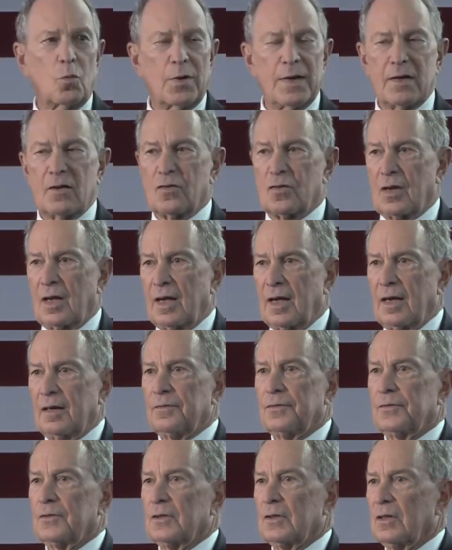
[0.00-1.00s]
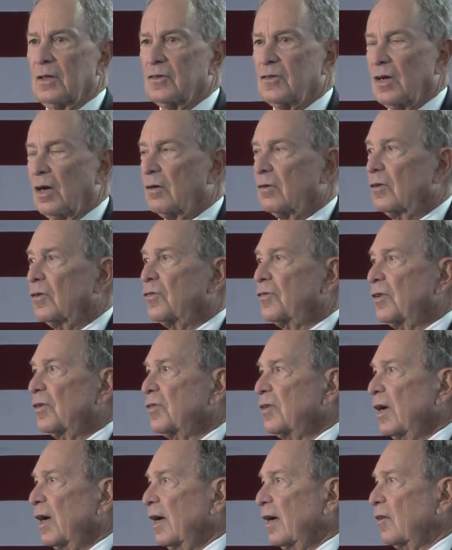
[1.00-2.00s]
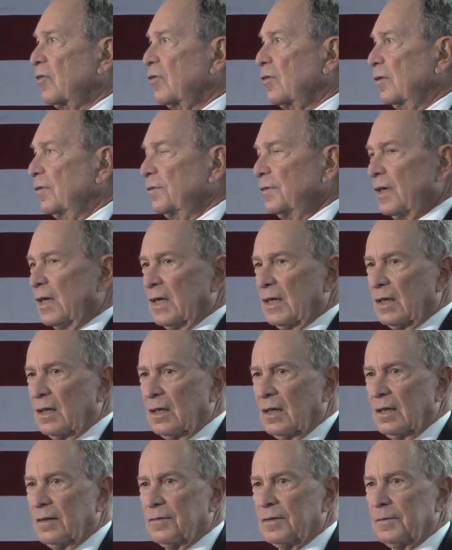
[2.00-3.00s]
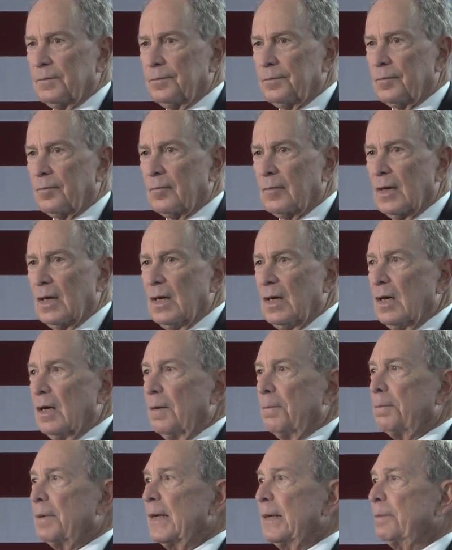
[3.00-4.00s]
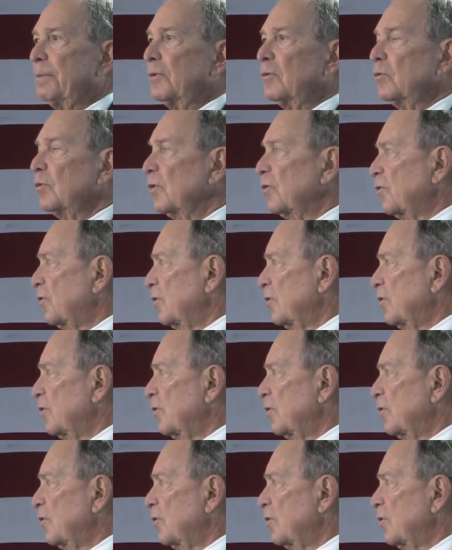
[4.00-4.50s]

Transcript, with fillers: weeks after the terrorist attacks of 9 11. People were